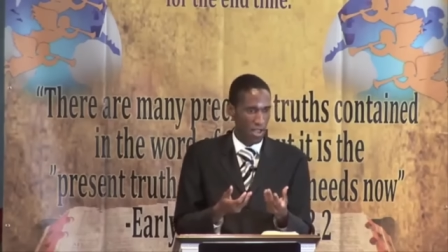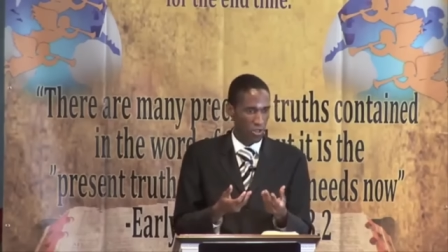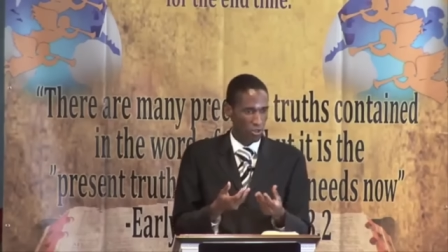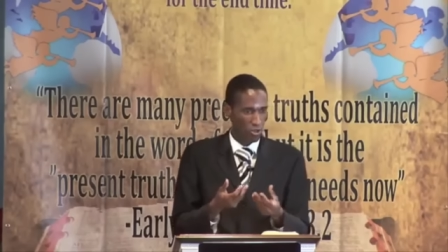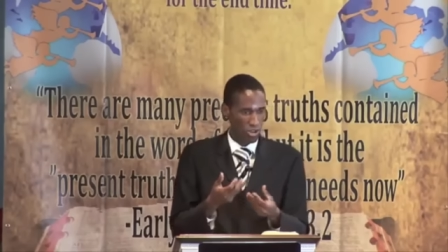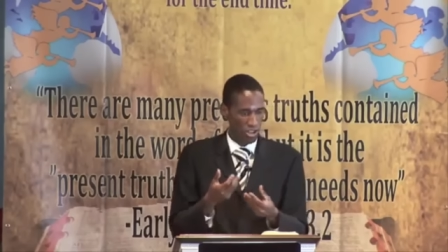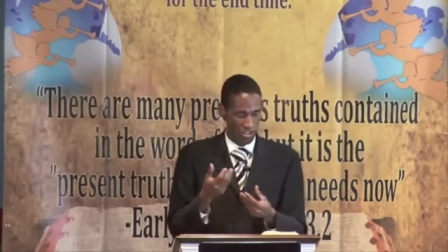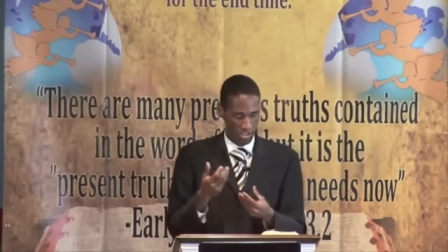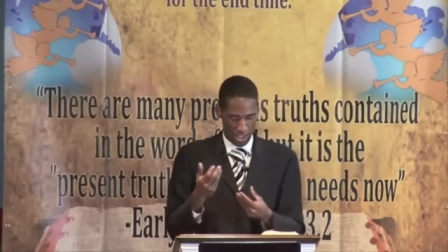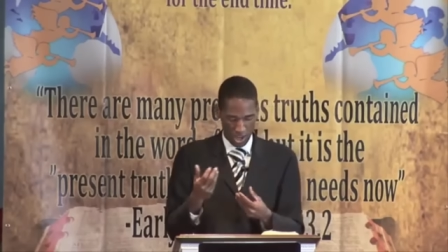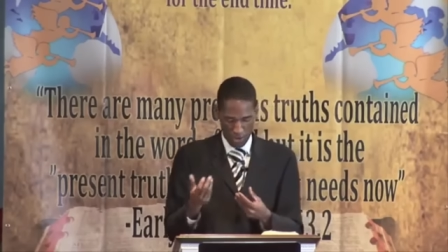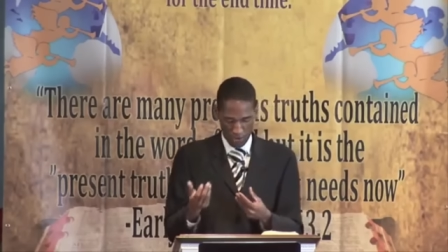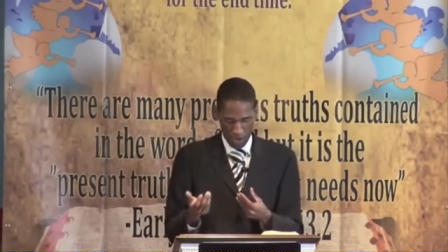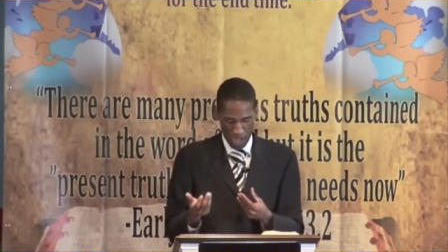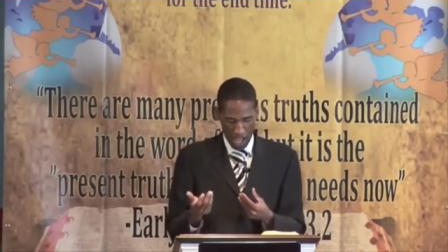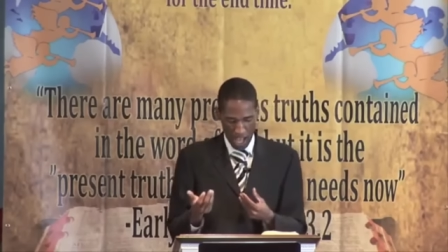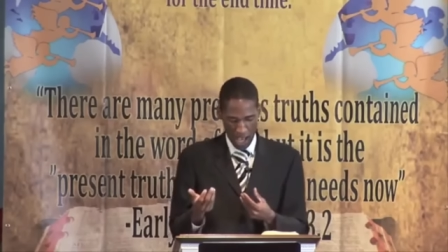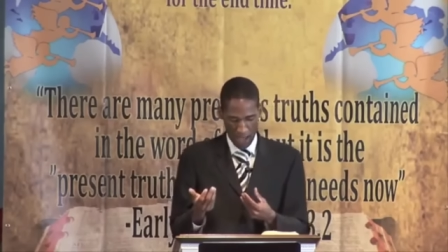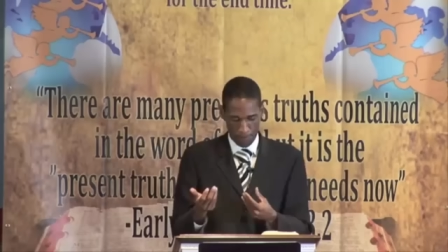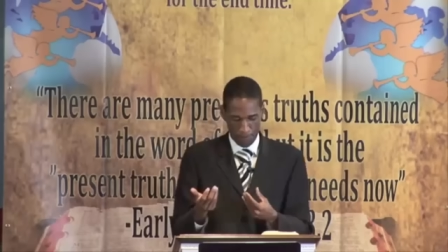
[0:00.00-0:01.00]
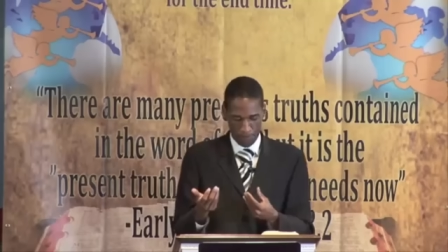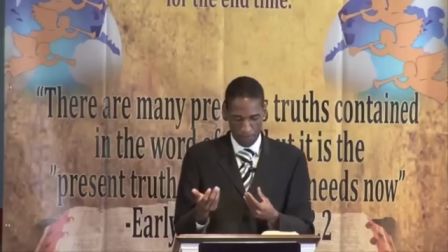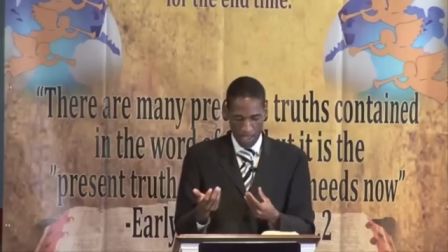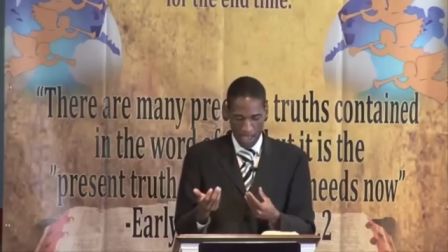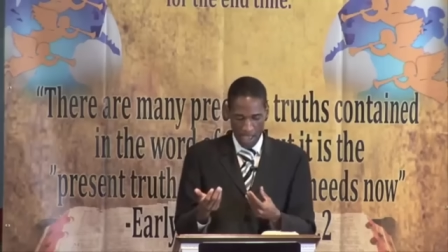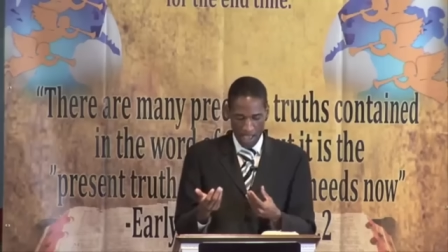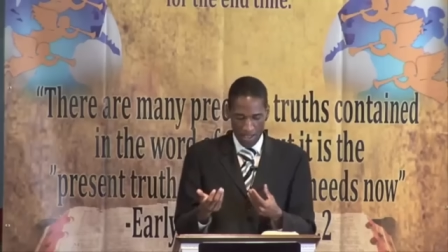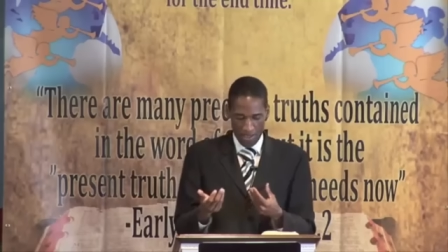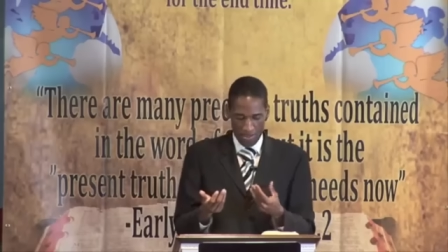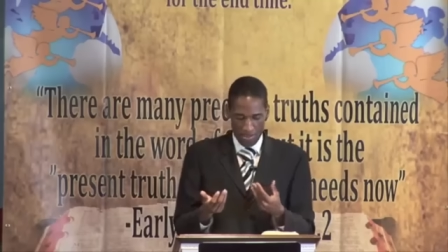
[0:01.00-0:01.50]
to the Son of God.
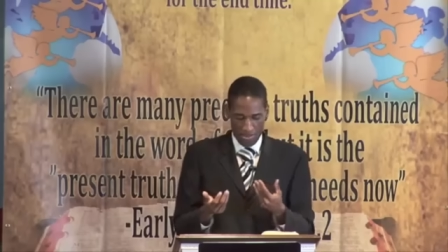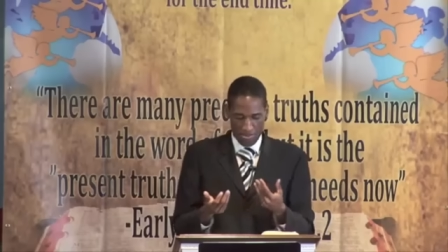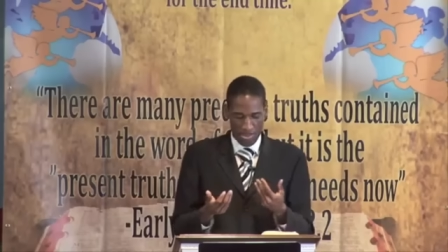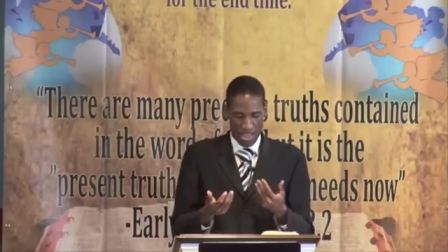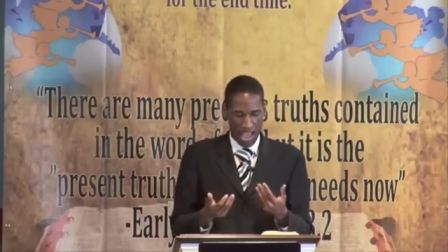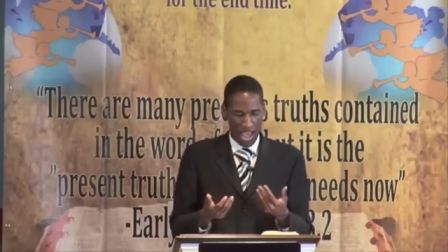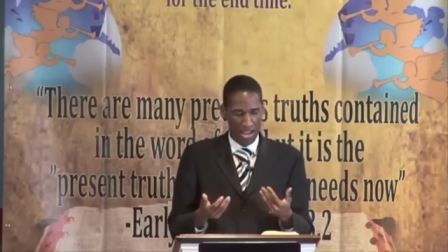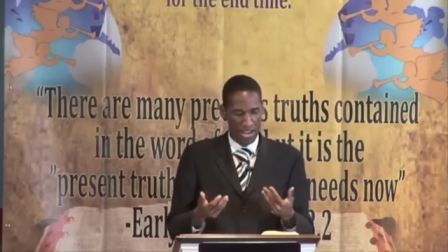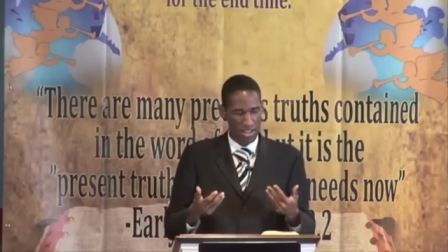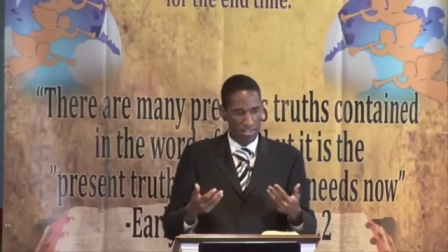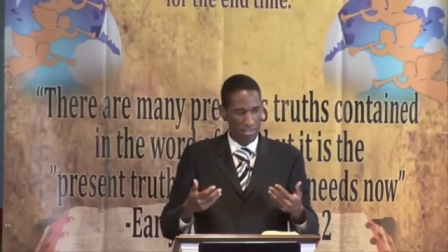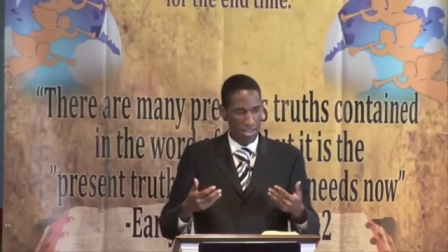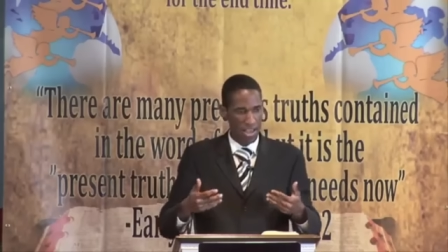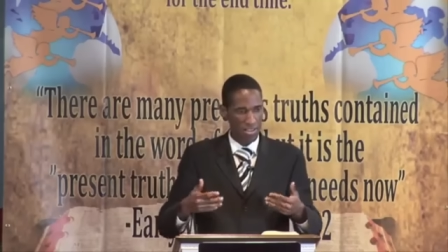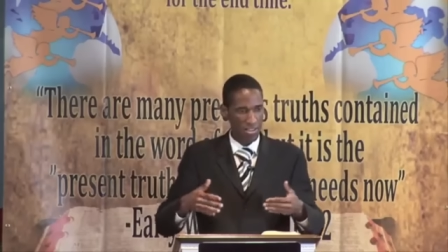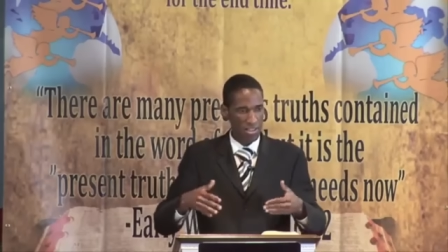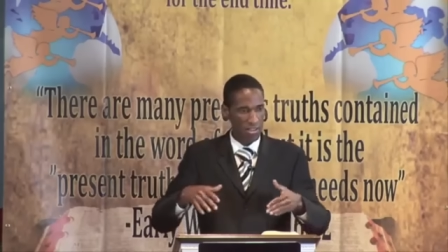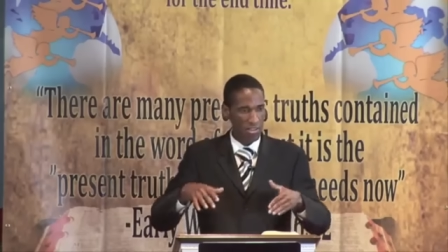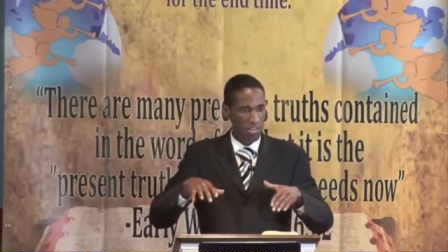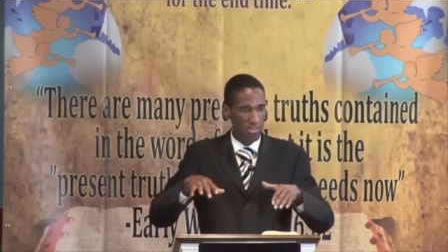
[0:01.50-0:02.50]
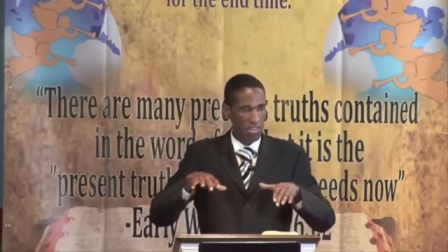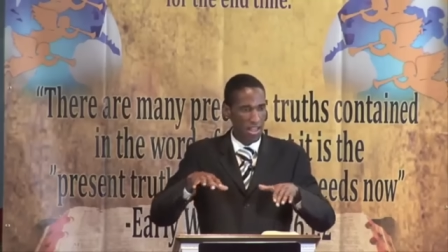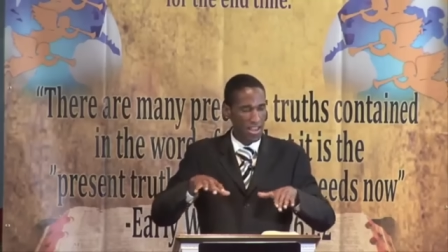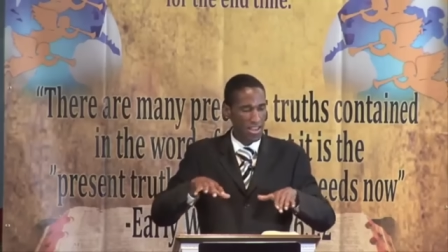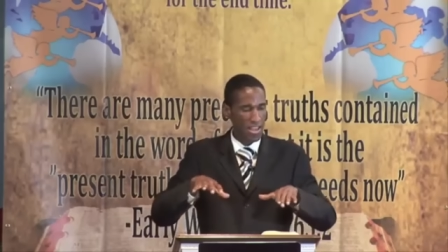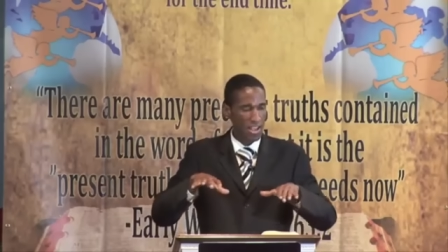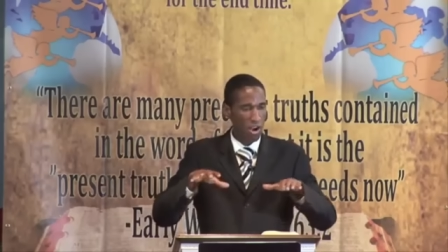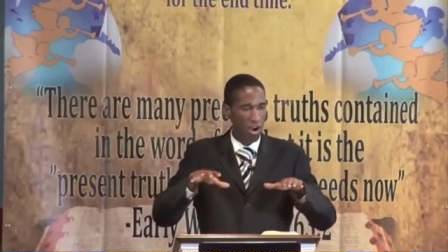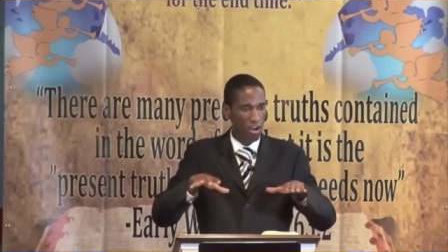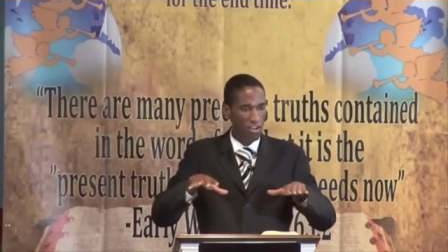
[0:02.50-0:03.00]
Then it says it's
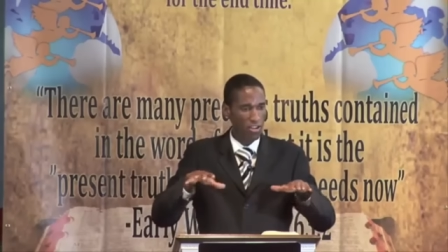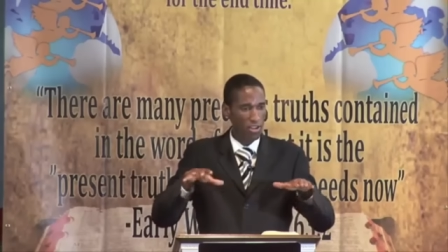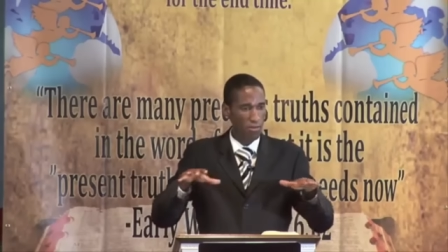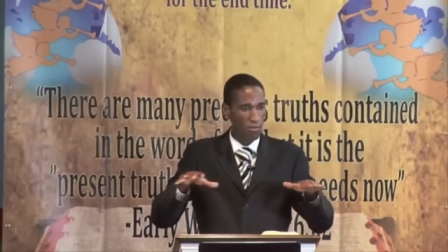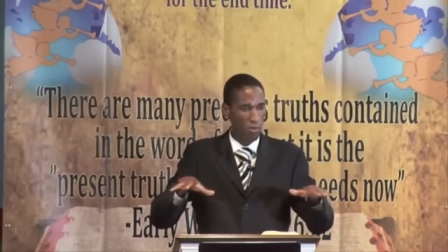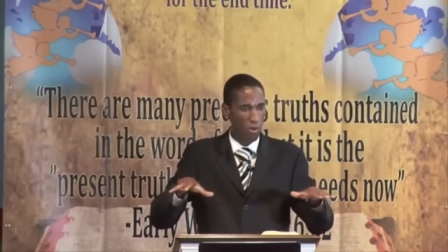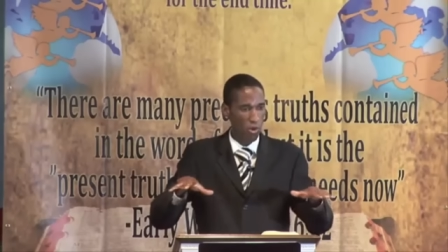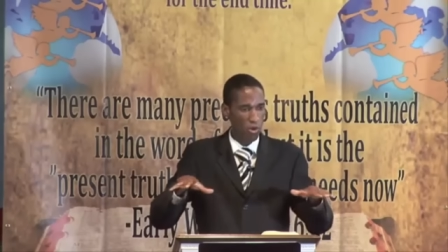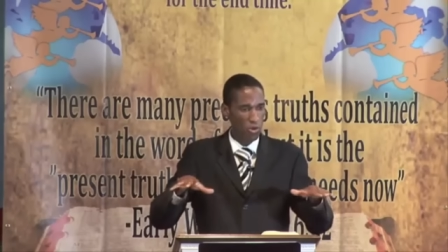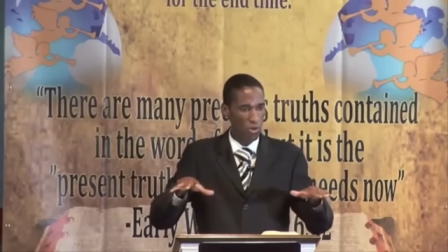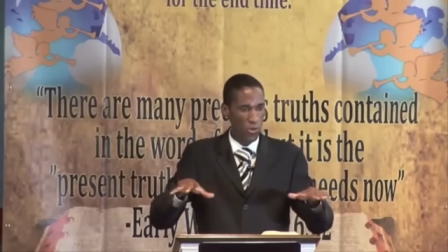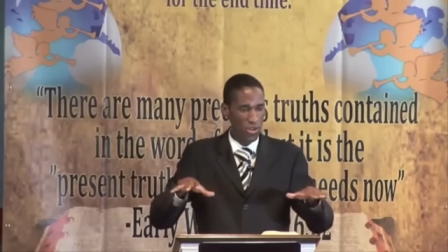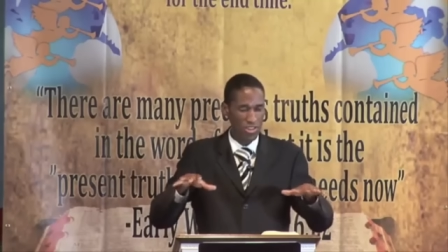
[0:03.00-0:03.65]
standing on the moon,